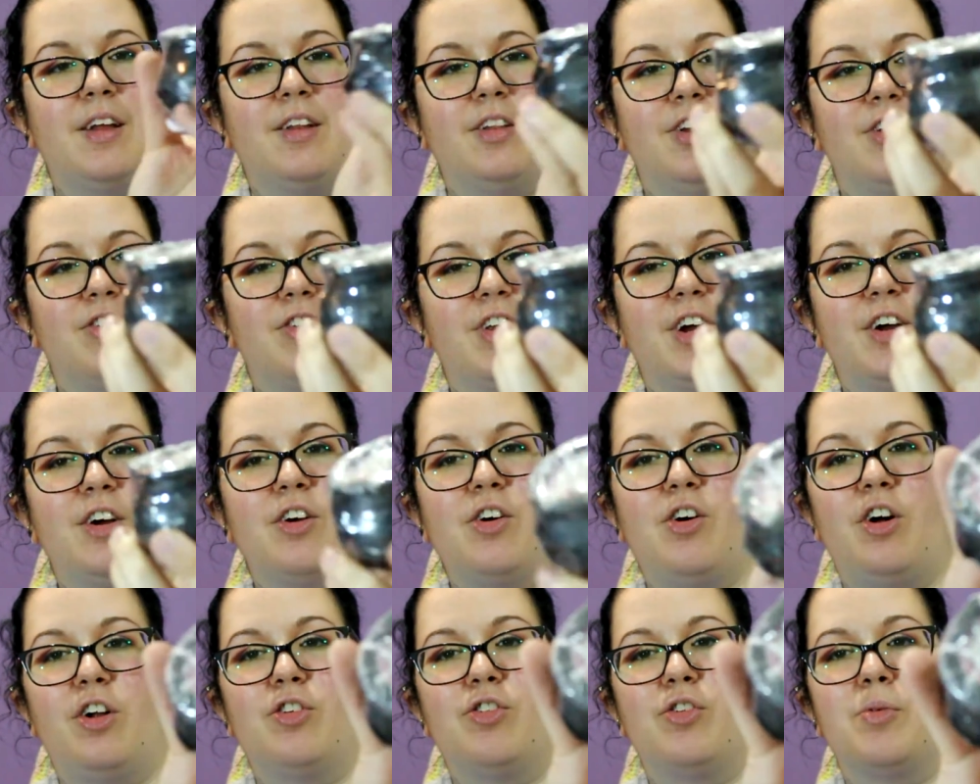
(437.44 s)
looks like a
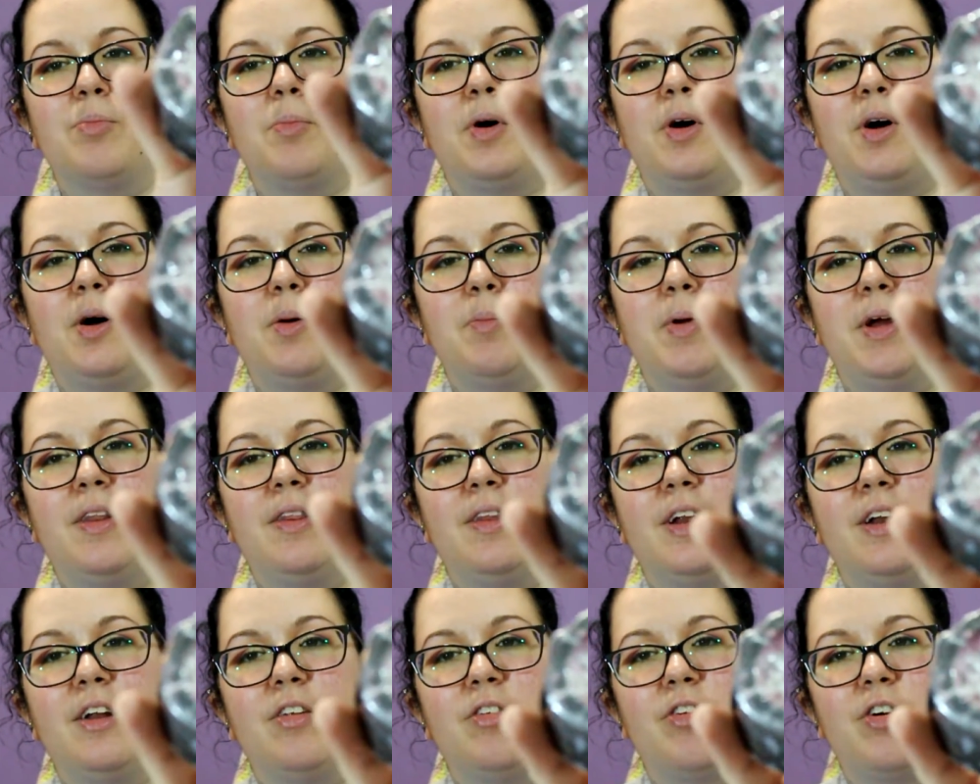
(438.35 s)
cauldron bomb and
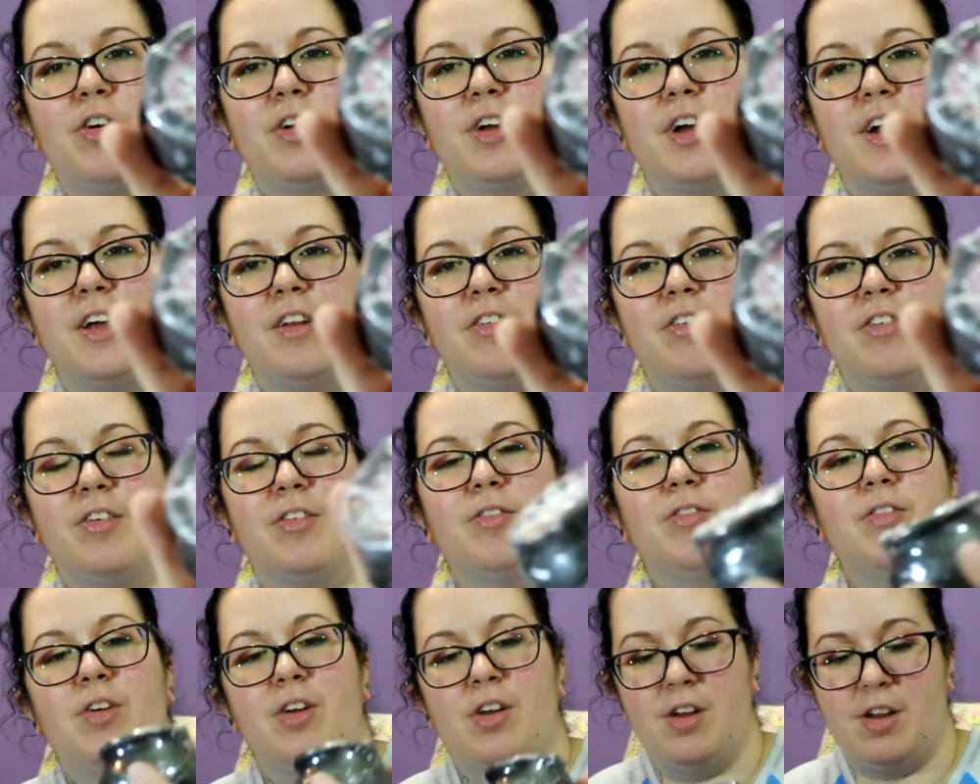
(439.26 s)
then it's all kinds
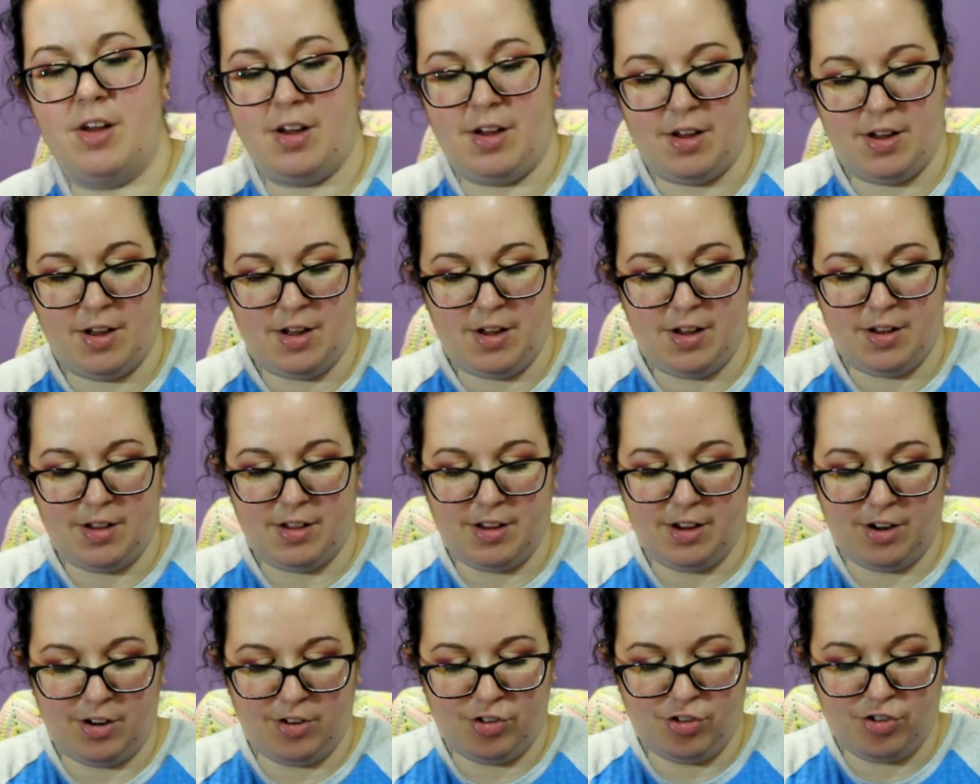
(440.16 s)
of
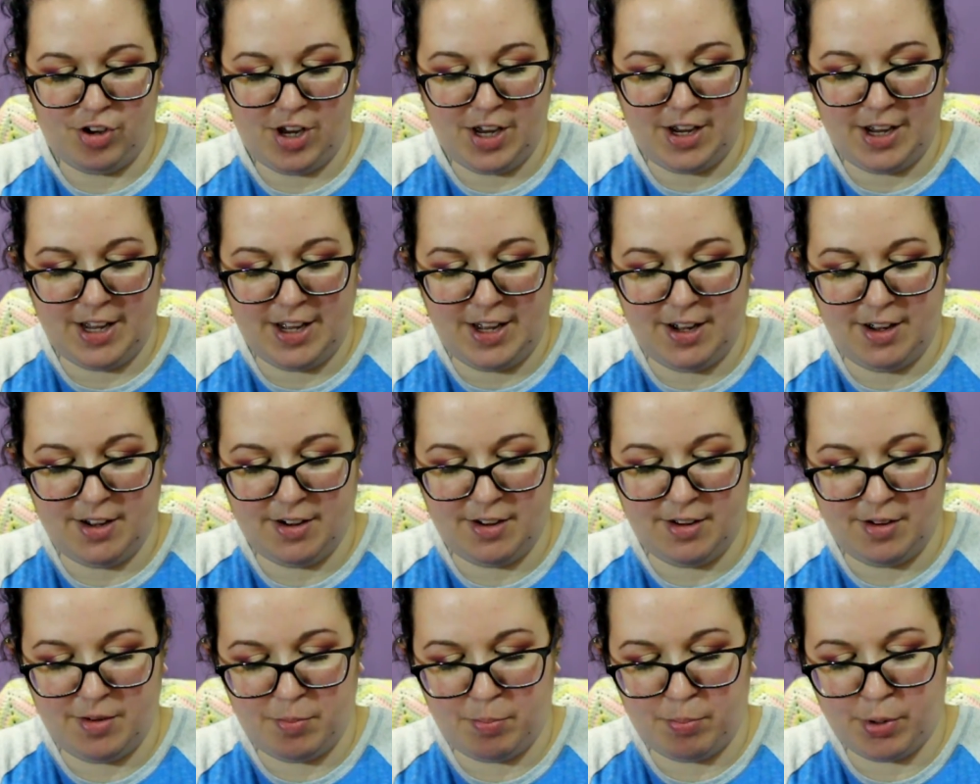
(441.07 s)
little shaky
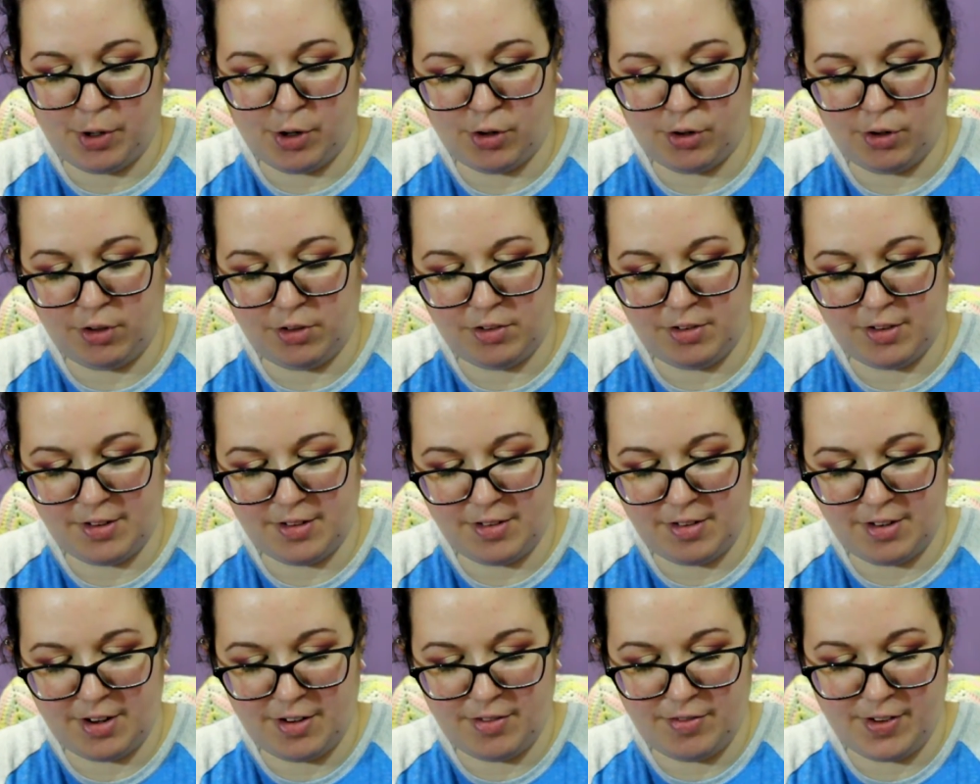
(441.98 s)
pearls and
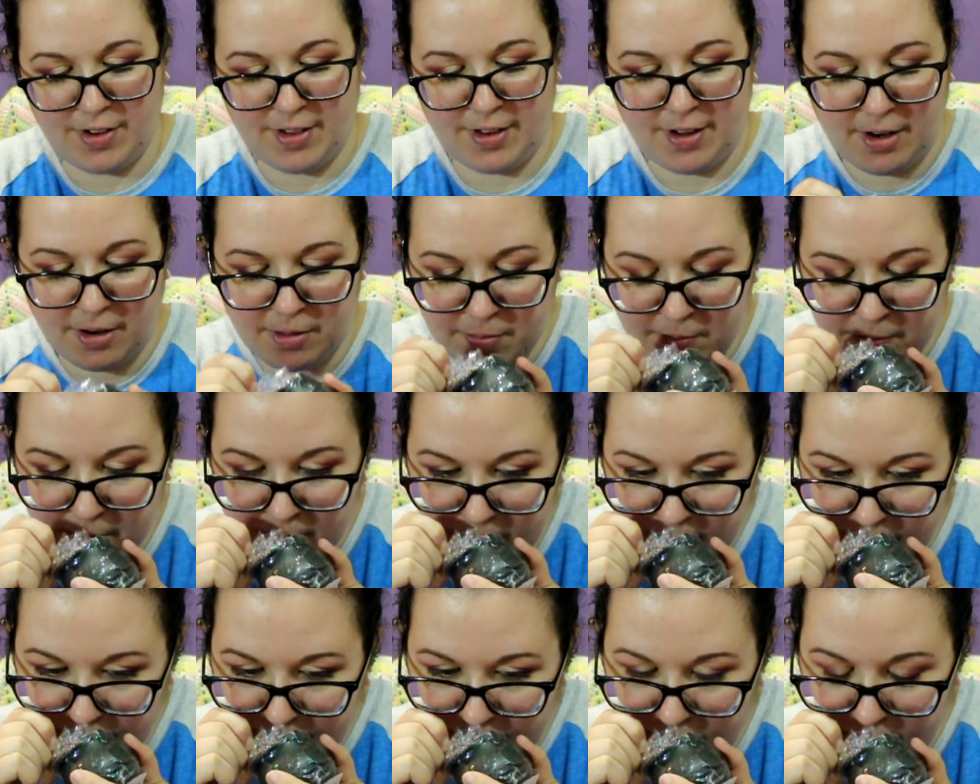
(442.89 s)
stuff in there.
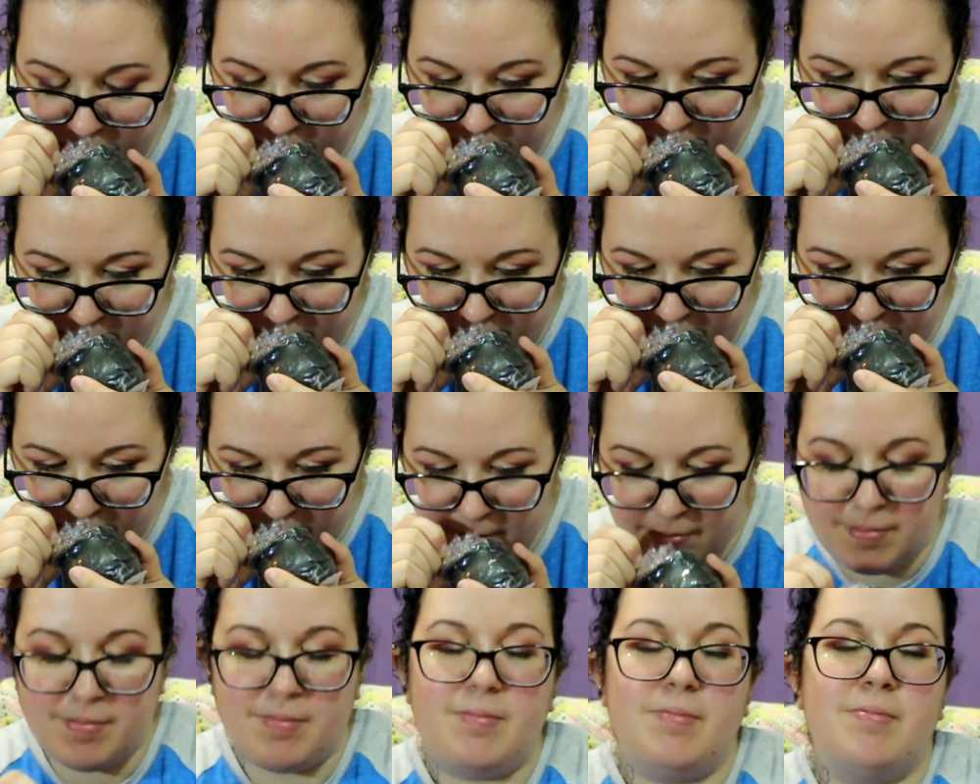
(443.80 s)

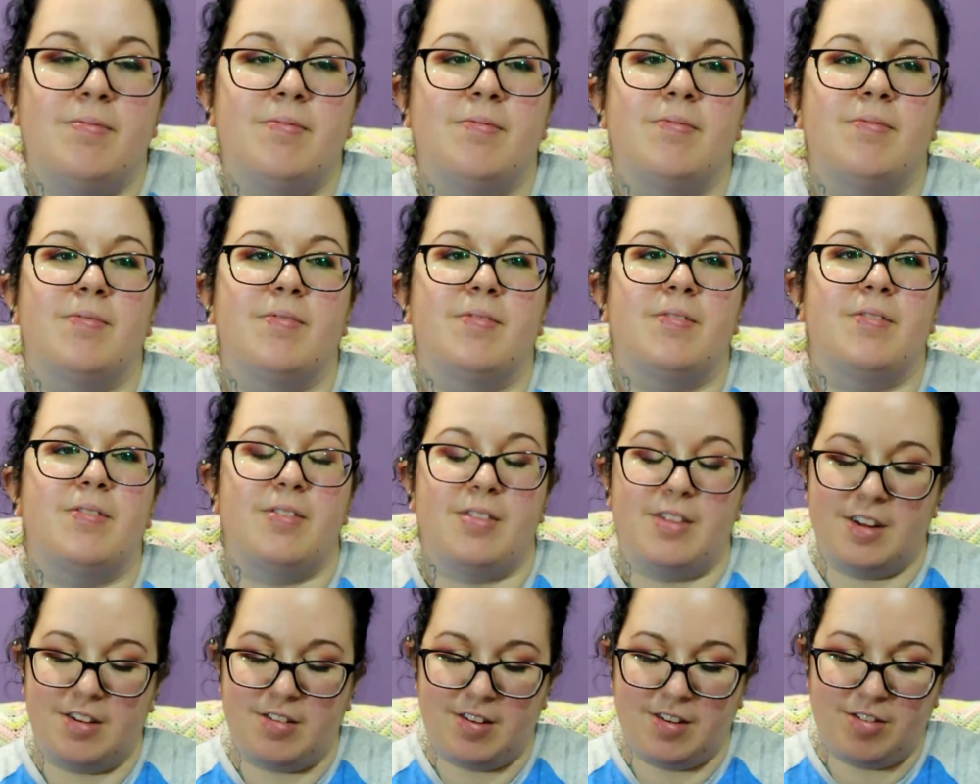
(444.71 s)
Mmm,
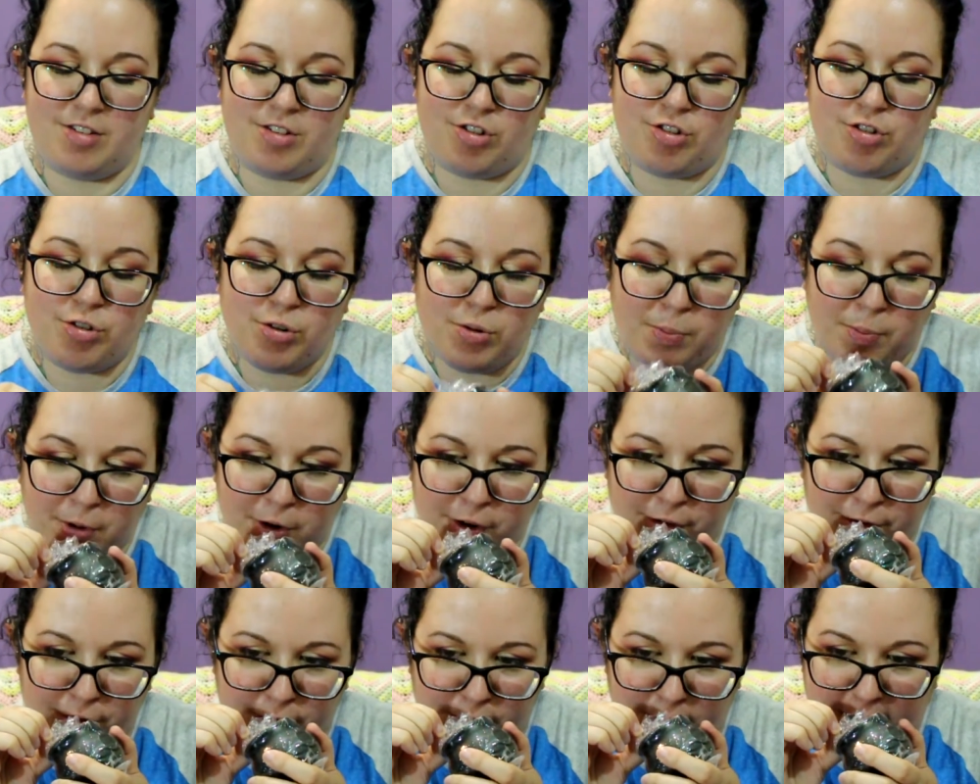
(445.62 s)
this is super
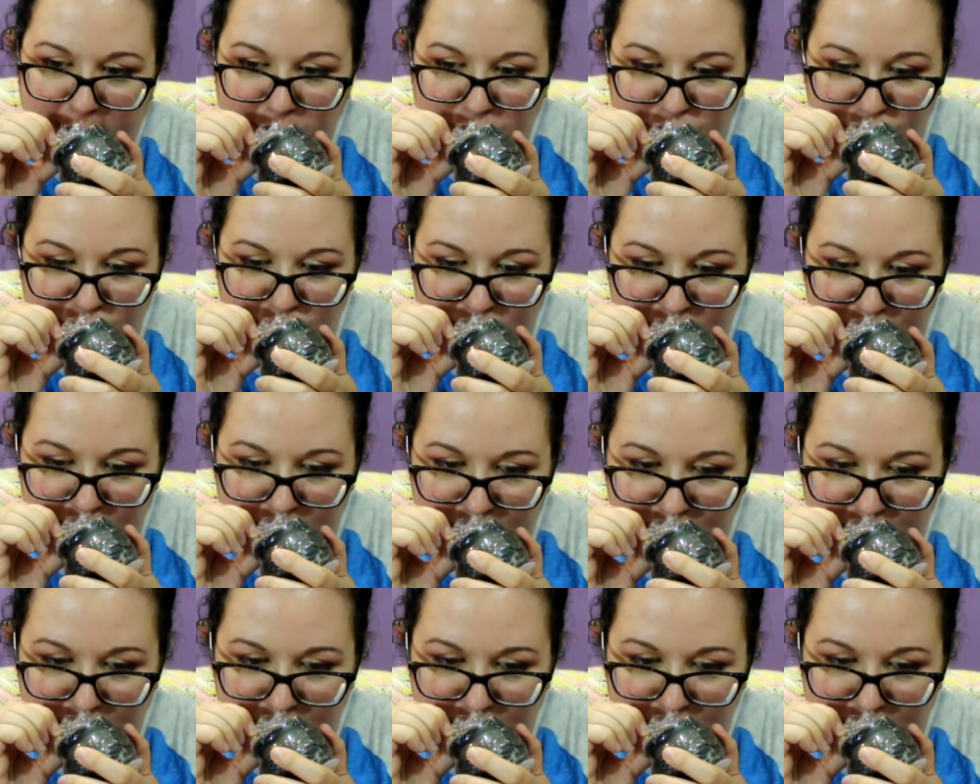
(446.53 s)
fresh.